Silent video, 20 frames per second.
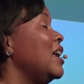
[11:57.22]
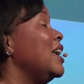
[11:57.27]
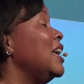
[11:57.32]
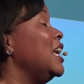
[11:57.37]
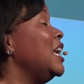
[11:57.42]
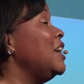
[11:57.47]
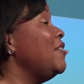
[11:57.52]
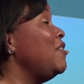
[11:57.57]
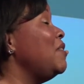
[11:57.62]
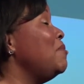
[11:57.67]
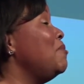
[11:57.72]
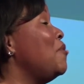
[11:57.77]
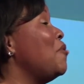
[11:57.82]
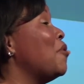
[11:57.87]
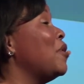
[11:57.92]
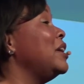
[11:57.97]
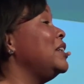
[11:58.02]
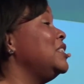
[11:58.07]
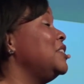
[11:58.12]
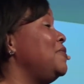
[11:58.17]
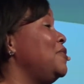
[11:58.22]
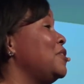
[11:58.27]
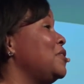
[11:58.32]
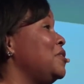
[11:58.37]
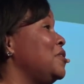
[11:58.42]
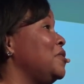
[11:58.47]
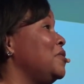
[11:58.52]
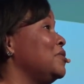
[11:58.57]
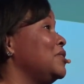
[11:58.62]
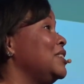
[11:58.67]
Even more
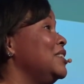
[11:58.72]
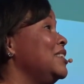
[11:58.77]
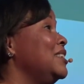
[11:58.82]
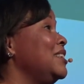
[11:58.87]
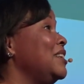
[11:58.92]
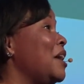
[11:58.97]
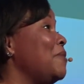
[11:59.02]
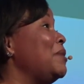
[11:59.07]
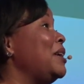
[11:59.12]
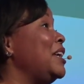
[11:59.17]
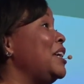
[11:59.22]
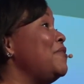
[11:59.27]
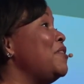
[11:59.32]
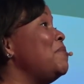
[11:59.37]
difficult than